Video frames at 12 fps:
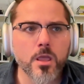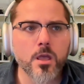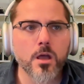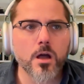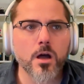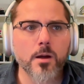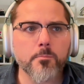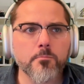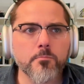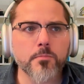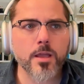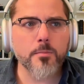
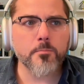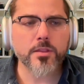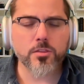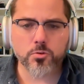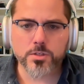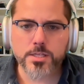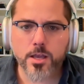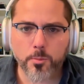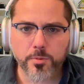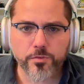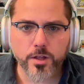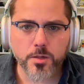Um, but there is
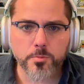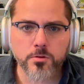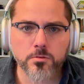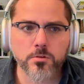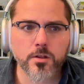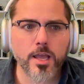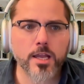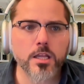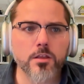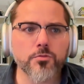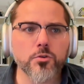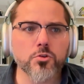help available. And
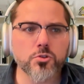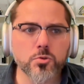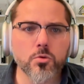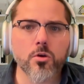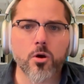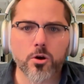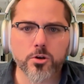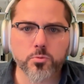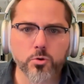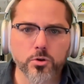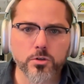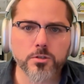if you do the hard
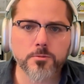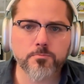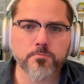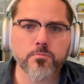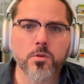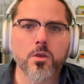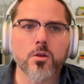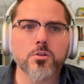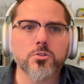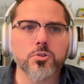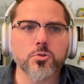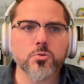work
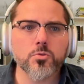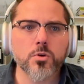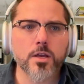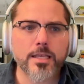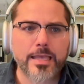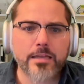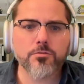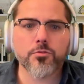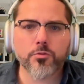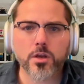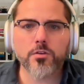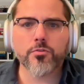to get
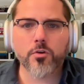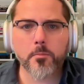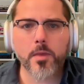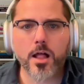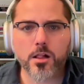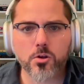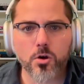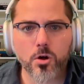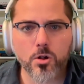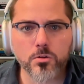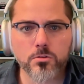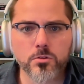free from
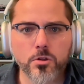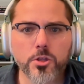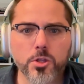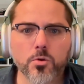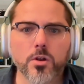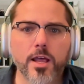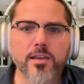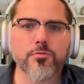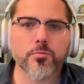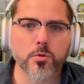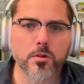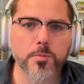alcohol, your
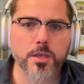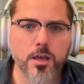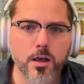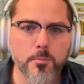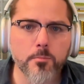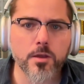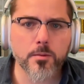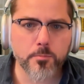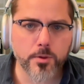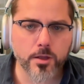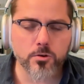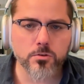life will become
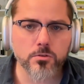better.